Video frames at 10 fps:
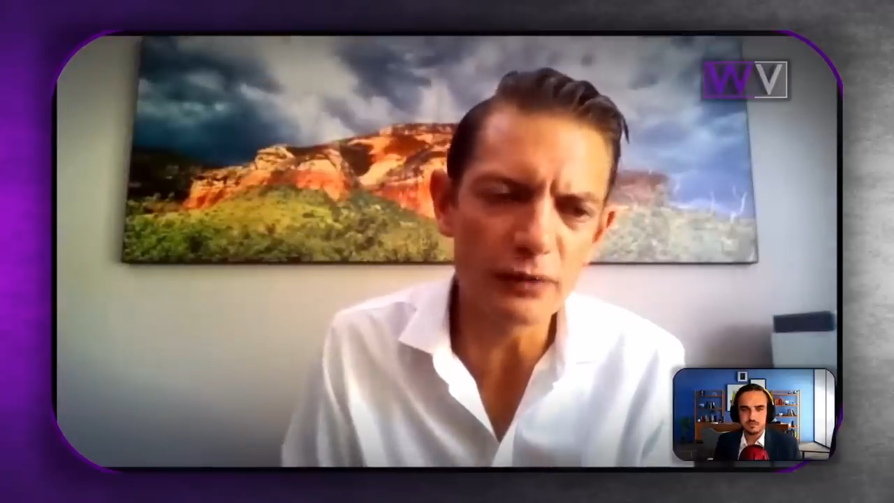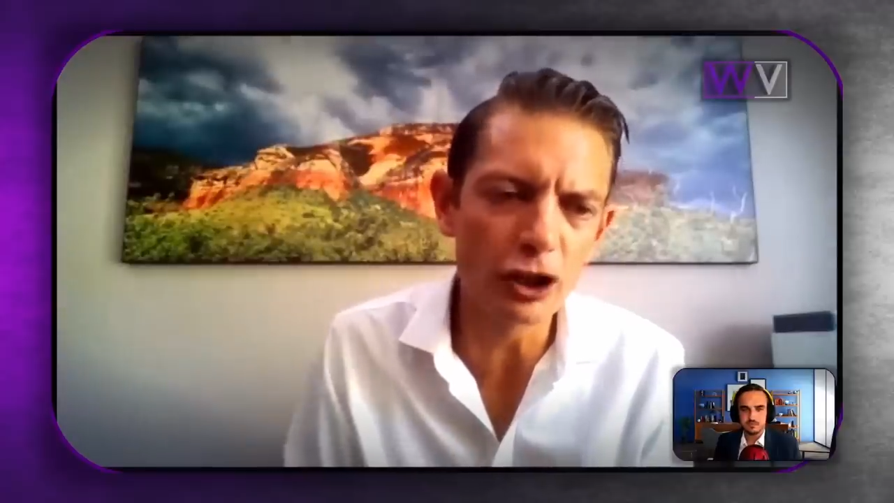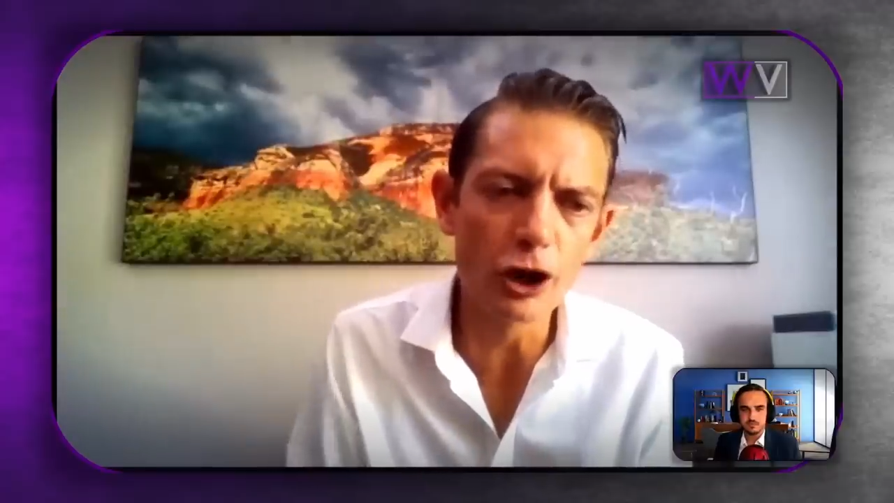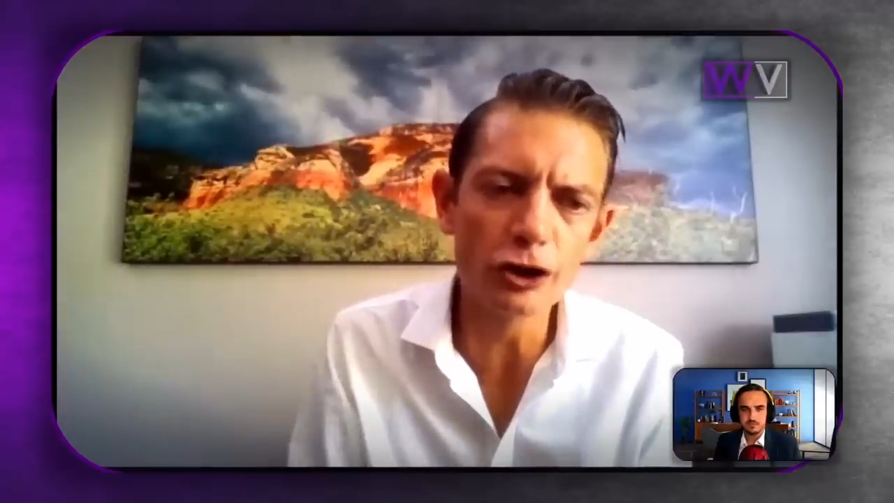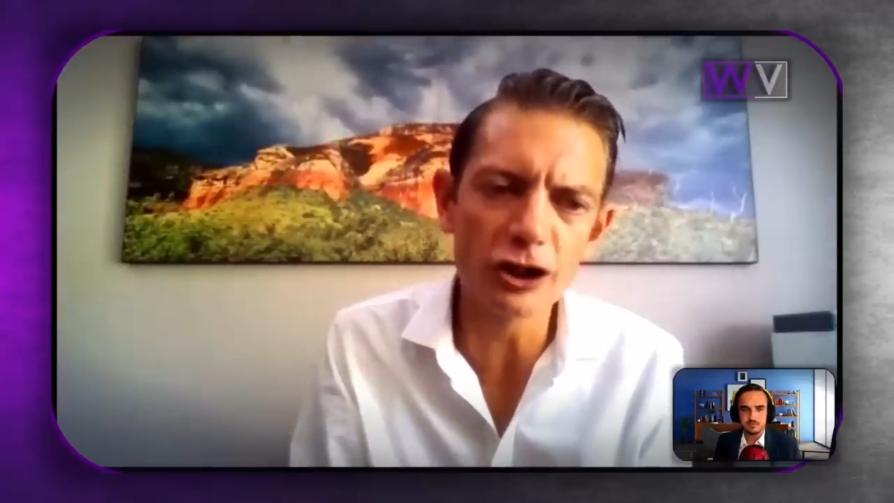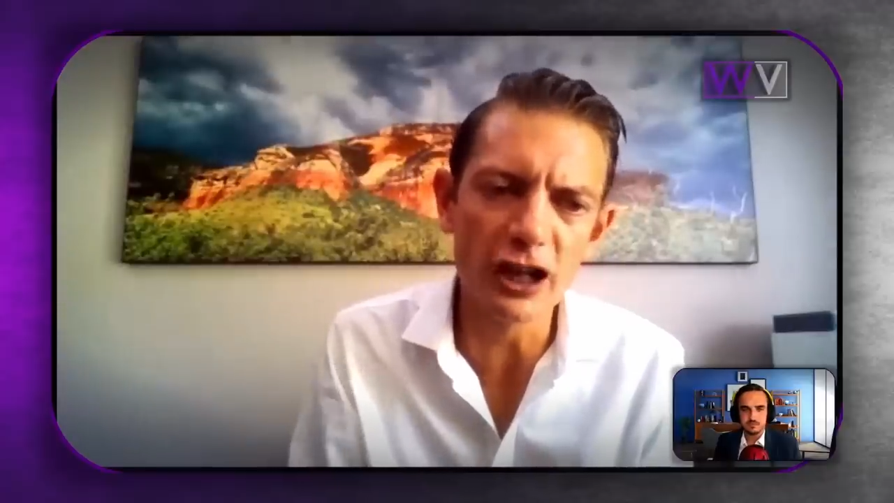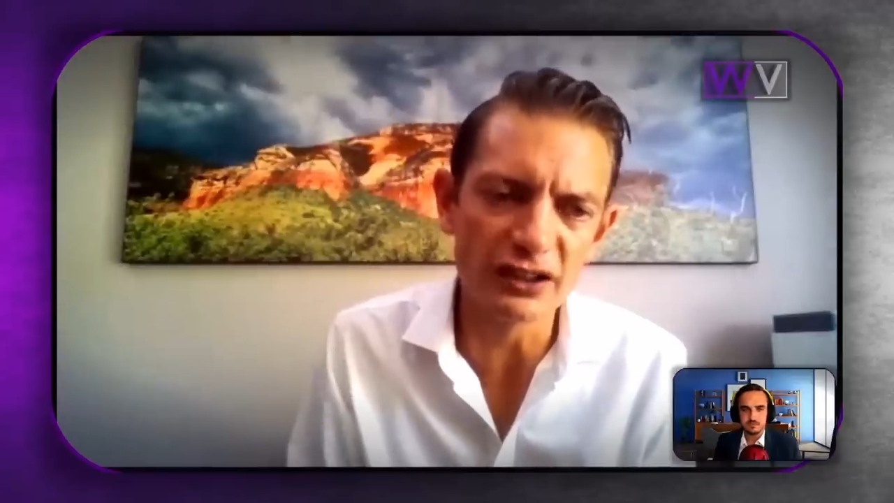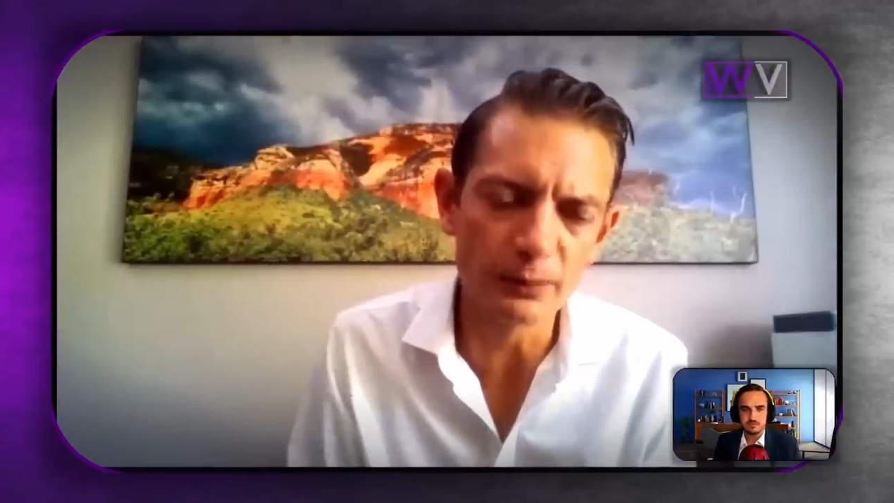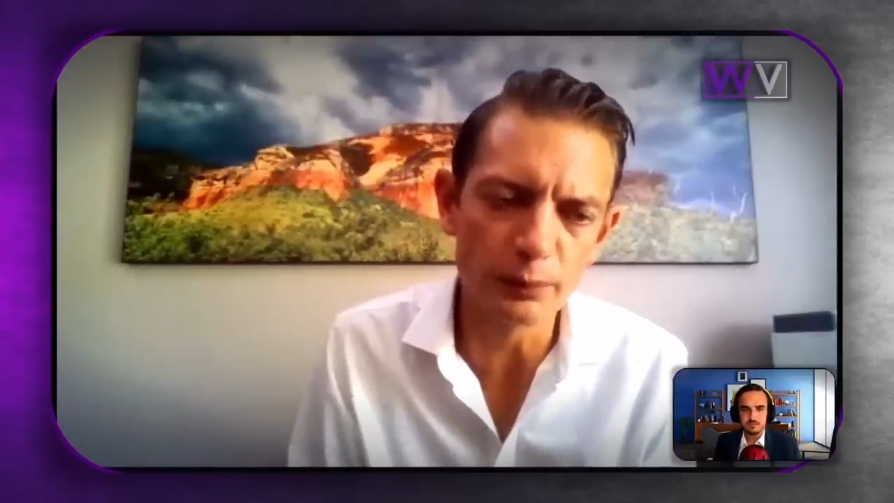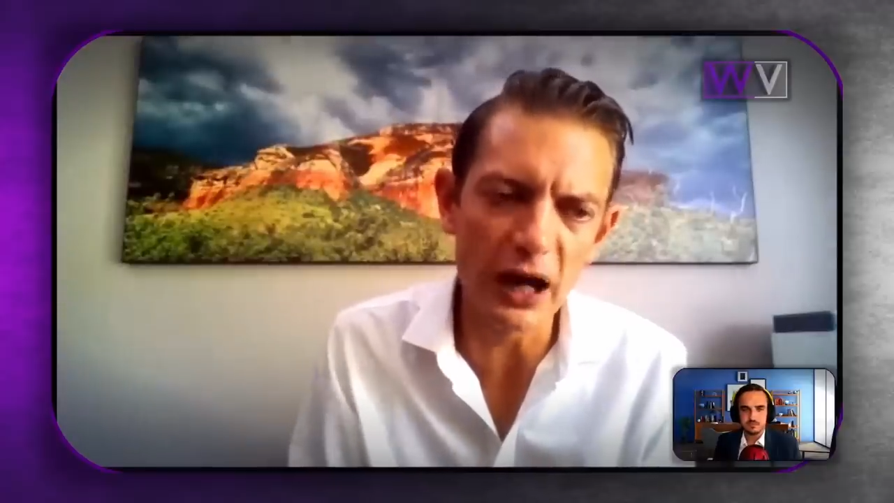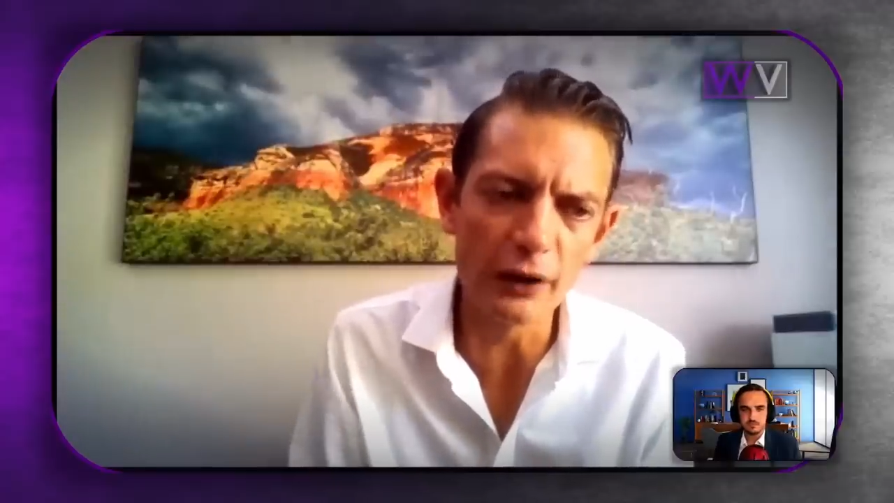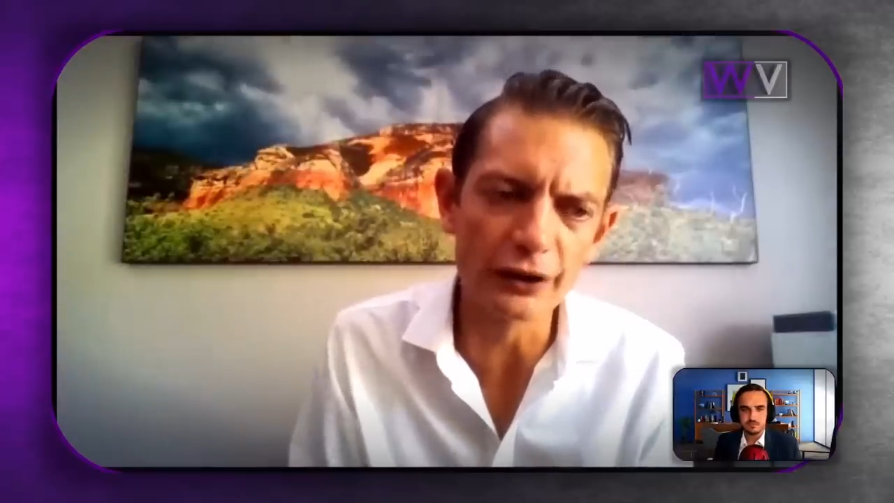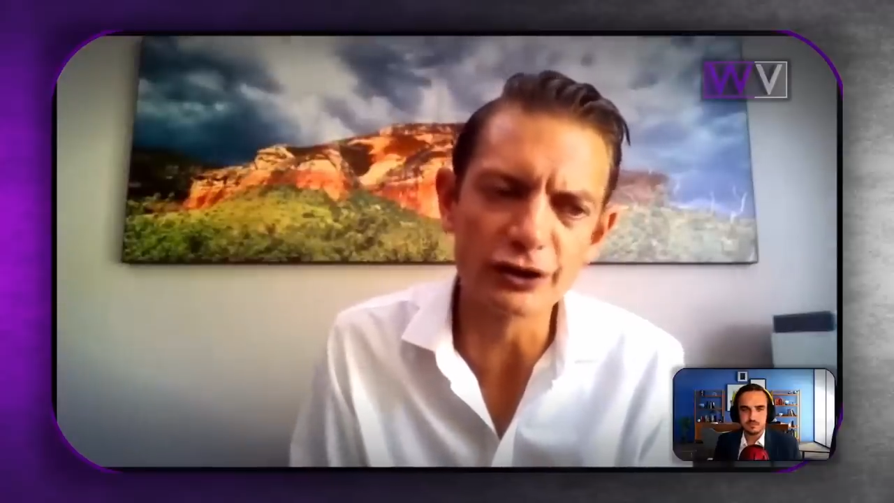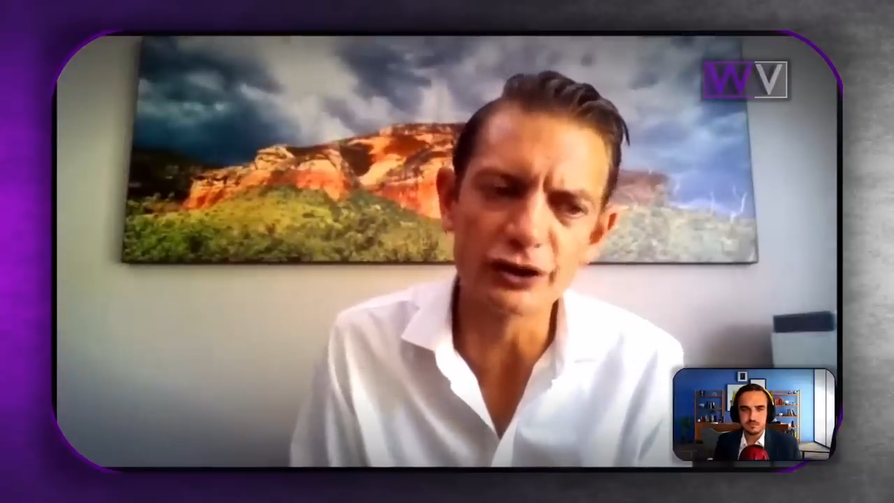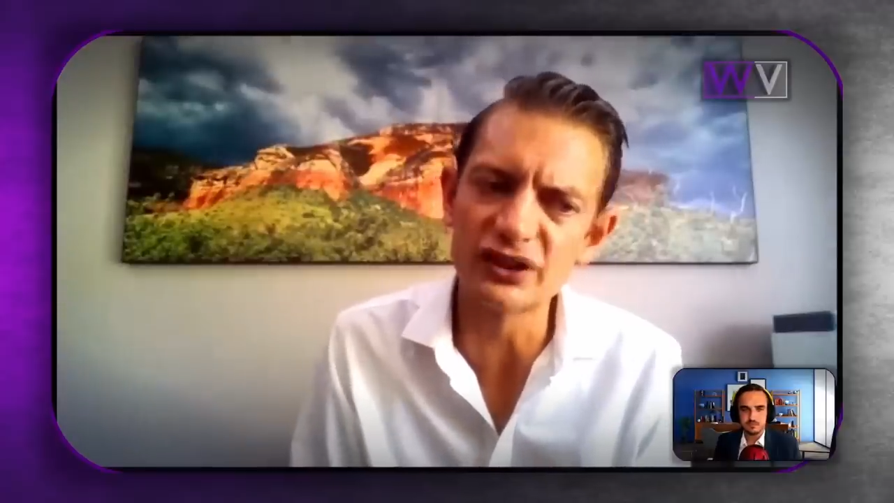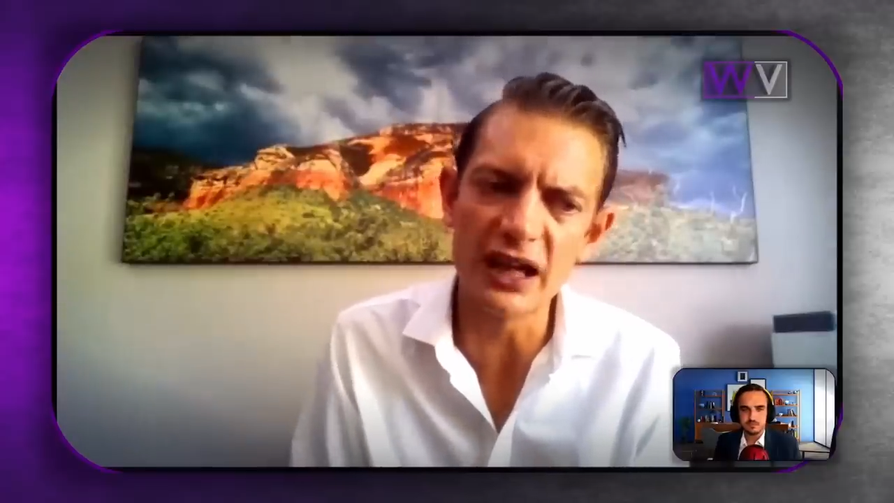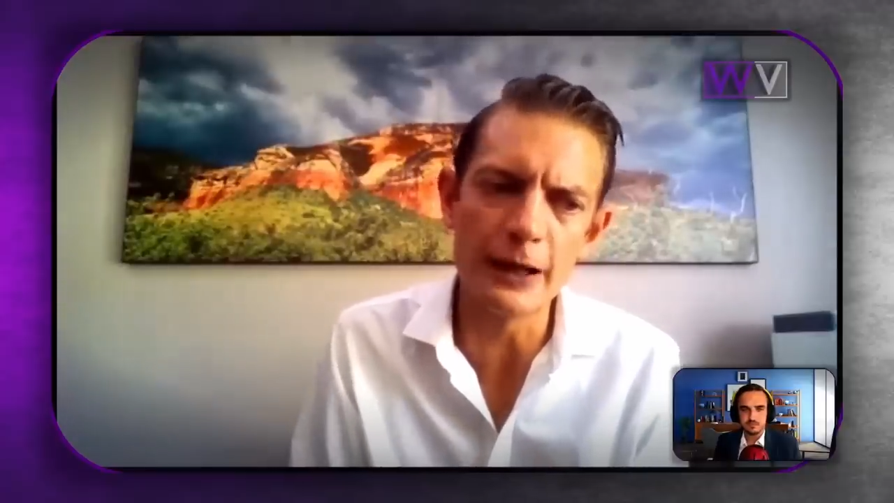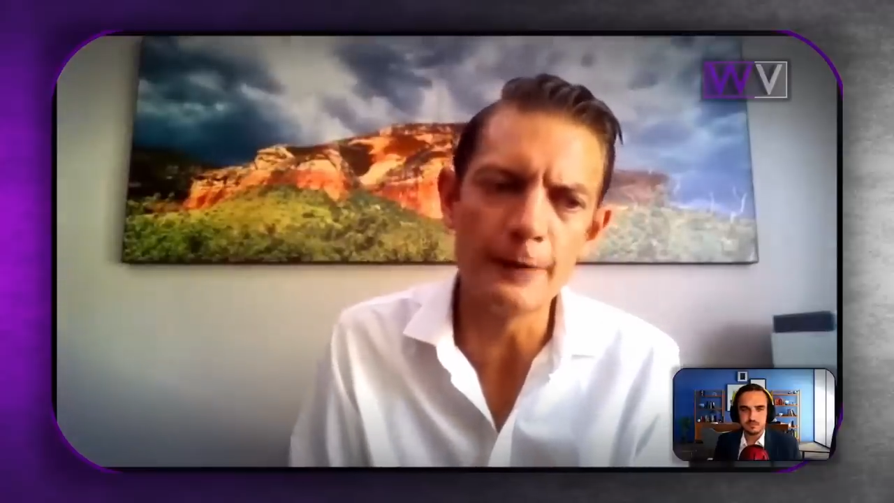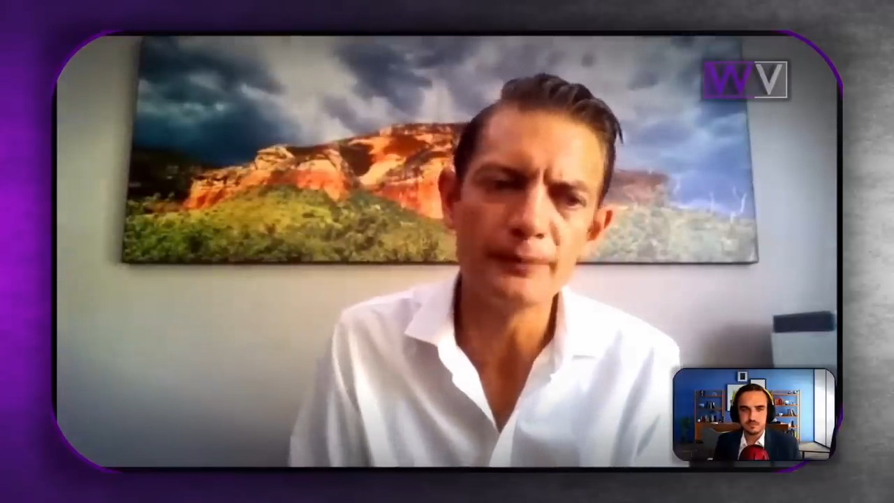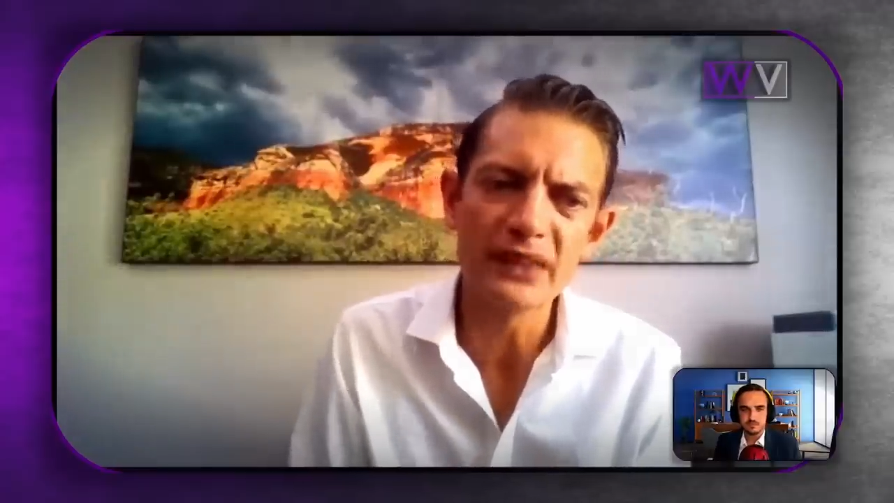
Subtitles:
negotiating power to say